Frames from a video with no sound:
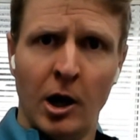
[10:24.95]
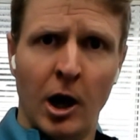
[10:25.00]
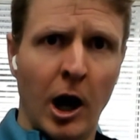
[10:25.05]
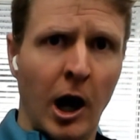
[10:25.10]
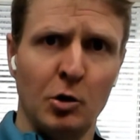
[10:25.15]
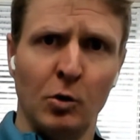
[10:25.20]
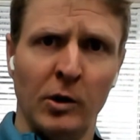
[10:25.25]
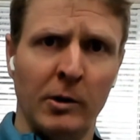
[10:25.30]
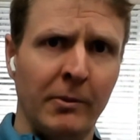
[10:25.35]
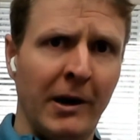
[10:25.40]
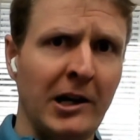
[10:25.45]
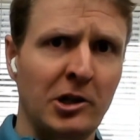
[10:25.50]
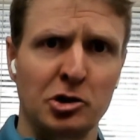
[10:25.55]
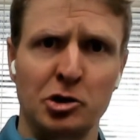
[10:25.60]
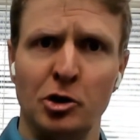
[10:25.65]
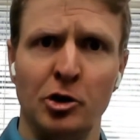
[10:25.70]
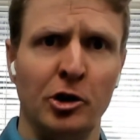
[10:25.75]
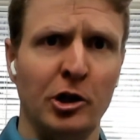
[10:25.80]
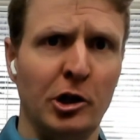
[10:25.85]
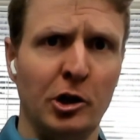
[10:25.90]
You want to make
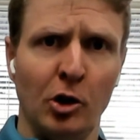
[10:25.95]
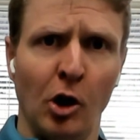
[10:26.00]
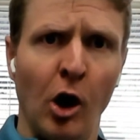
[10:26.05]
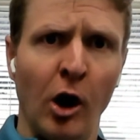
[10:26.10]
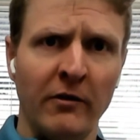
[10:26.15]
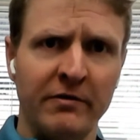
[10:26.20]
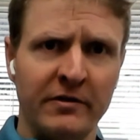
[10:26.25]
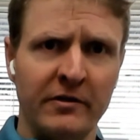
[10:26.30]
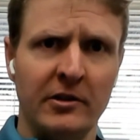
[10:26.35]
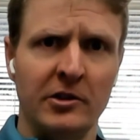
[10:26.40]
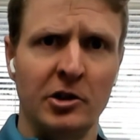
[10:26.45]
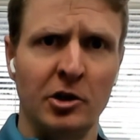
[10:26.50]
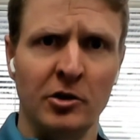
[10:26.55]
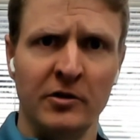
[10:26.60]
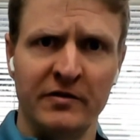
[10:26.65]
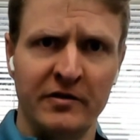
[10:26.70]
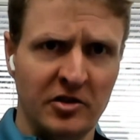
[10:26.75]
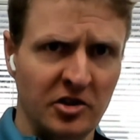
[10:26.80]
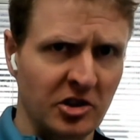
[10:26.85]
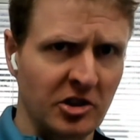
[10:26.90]
sure that
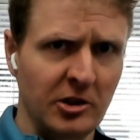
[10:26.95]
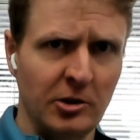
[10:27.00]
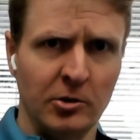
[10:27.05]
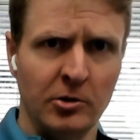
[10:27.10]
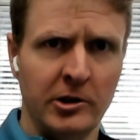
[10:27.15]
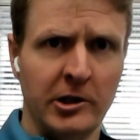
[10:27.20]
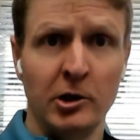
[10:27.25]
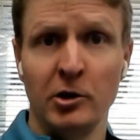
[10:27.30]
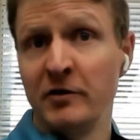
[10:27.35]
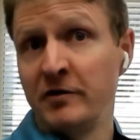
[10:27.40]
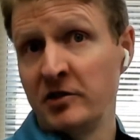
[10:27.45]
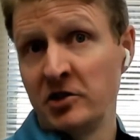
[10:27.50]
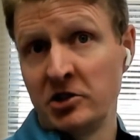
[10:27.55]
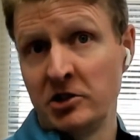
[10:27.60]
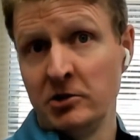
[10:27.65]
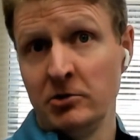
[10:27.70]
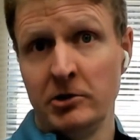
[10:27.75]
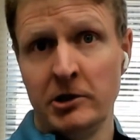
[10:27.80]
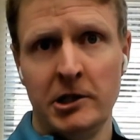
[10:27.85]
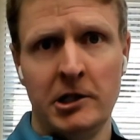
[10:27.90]
your facility or
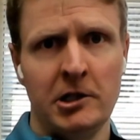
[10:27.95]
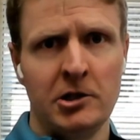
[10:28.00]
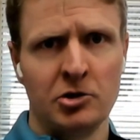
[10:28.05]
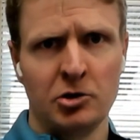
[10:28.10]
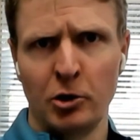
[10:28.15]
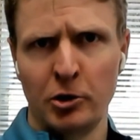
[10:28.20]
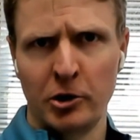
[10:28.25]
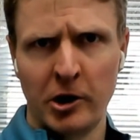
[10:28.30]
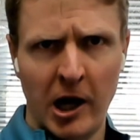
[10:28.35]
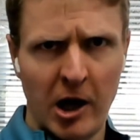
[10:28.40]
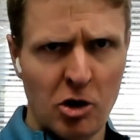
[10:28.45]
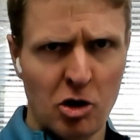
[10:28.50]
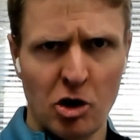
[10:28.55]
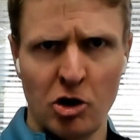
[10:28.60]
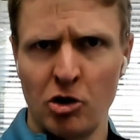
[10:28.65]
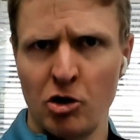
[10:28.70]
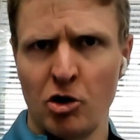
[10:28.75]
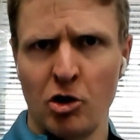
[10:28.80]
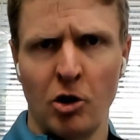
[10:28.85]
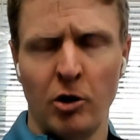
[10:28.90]
facilities
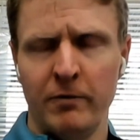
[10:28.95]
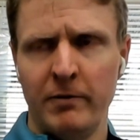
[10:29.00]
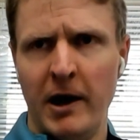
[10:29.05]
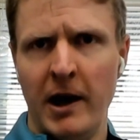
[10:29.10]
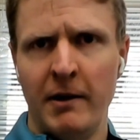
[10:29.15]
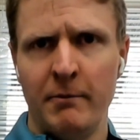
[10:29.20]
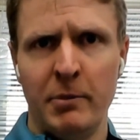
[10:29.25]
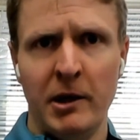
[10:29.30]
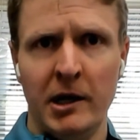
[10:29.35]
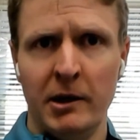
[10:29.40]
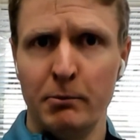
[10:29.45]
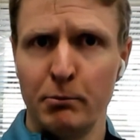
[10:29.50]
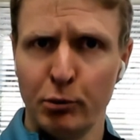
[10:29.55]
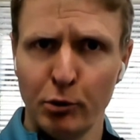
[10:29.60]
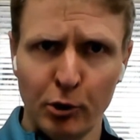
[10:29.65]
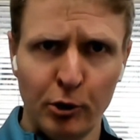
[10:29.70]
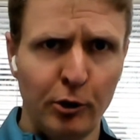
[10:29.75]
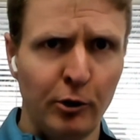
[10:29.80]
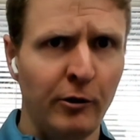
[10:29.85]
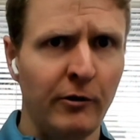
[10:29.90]
locations have been
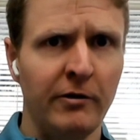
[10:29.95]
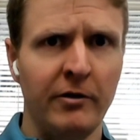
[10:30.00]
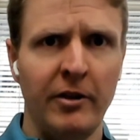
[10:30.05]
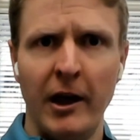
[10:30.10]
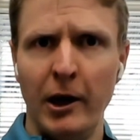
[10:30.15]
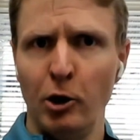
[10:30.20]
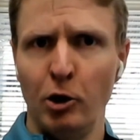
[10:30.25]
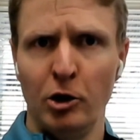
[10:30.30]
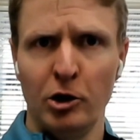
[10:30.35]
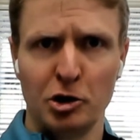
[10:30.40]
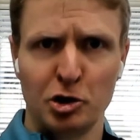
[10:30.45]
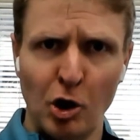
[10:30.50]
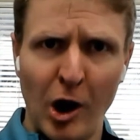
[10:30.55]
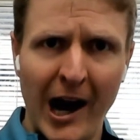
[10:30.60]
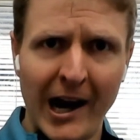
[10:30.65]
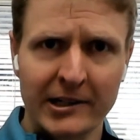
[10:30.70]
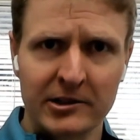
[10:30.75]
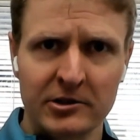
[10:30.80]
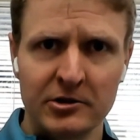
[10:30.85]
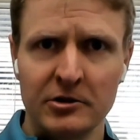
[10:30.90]
improved, that are
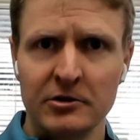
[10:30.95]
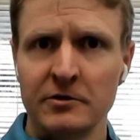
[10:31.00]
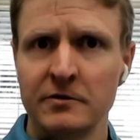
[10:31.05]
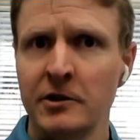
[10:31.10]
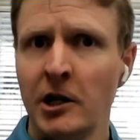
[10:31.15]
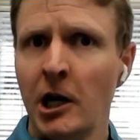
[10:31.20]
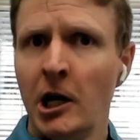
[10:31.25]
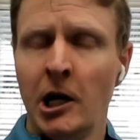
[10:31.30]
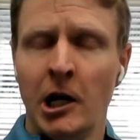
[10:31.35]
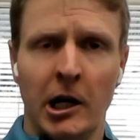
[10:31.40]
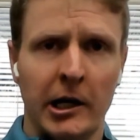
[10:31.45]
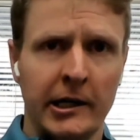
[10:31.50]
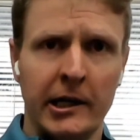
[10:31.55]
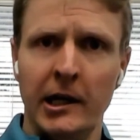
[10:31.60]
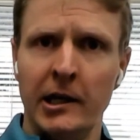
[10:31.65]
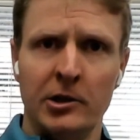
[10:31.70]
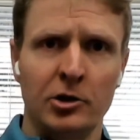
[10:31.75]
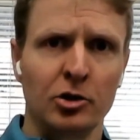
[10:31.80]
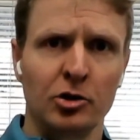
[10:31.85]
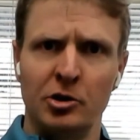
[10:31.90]
attractive.
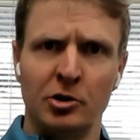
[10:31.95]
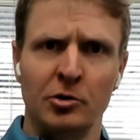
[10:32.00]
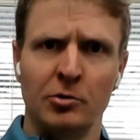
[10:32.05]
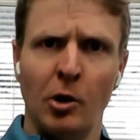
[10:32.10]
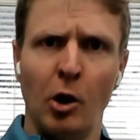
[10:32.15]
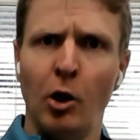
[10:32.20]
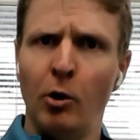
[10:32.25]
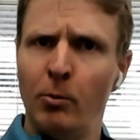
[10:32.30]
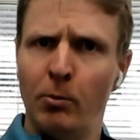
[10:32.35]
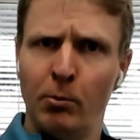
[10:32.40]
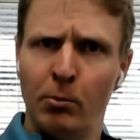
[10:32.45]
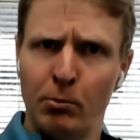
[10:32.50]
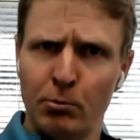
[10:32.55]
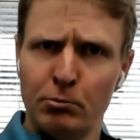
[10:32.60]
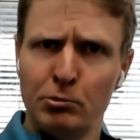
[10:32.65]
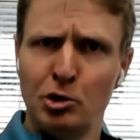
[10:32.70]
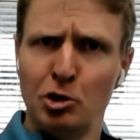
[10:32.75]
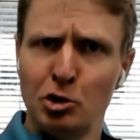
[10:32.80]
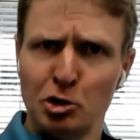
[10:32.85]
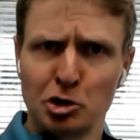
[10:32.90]
Again, you're
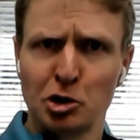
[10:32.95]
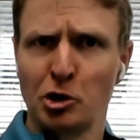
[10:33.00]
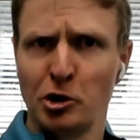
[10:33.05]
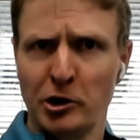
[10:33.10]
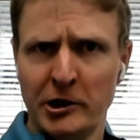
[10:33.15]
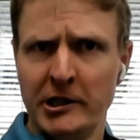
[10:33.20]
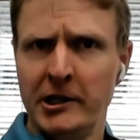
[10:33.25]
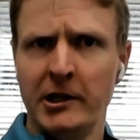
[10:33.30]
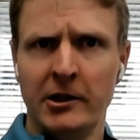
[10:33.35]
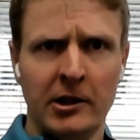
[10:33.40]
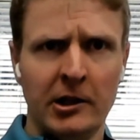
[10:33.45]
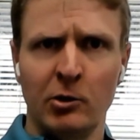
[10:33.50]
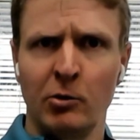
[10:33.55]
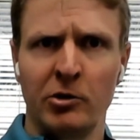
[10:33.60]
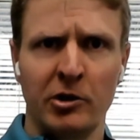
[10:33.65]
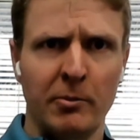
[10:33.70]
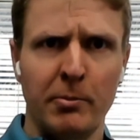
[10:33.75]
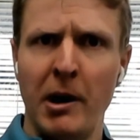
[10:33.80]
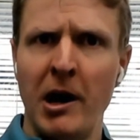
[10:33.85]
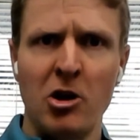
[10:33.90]
usually dealing
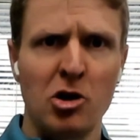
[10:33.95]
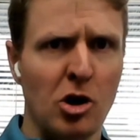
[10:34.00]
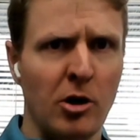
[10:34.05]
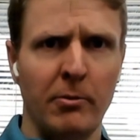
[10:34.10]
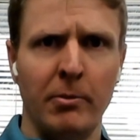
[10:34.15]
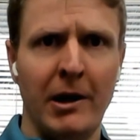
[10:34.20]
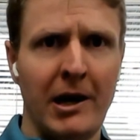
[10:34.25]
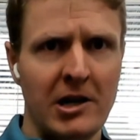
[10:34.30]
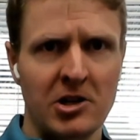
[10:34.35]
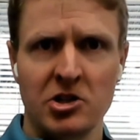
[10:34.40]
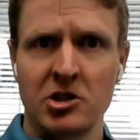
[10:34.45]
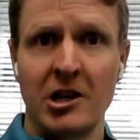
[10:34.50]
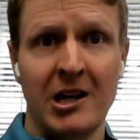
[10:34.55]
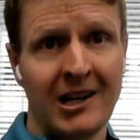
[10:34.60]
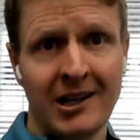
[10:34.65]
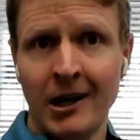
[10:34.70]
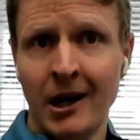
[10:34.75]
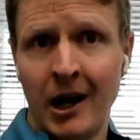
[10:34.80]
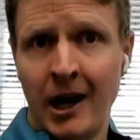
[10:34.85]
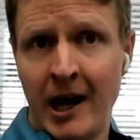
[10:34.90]
with a patient base
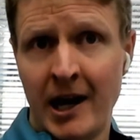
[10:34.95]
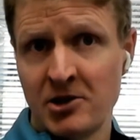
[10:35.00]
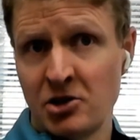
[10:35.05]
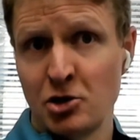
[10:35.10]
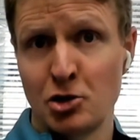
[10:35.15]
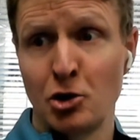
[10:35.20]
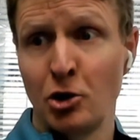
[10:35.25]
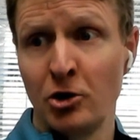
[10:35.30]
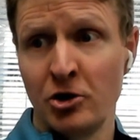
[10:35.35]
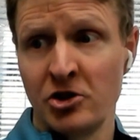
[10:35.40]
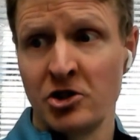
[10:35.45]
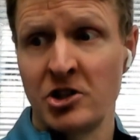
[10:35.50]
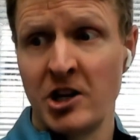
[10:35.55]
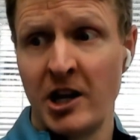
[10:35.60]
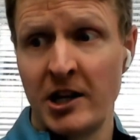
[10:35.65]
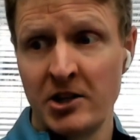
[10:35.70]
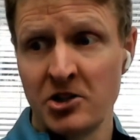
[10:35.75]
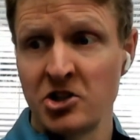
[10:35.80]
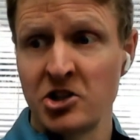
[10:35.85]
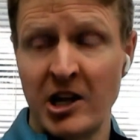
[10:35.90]
that has a certain
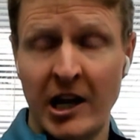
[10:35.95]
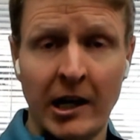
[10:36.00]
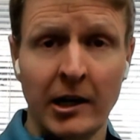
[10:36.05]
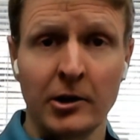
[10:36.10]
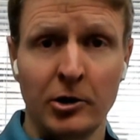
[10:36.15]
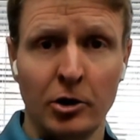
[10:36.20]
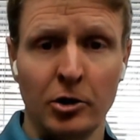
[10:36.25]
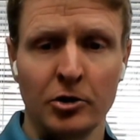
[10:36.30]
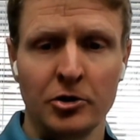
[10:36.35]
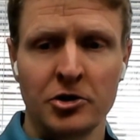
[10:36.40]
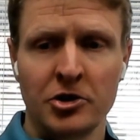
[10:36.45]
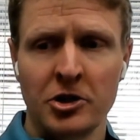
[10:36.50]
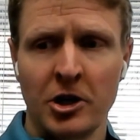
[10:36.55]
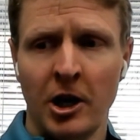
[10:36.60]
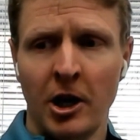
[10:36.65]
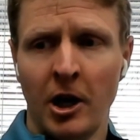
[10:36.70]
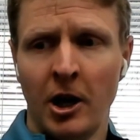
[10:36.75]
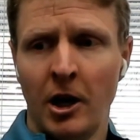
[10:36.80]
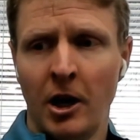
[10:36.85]
set of standards.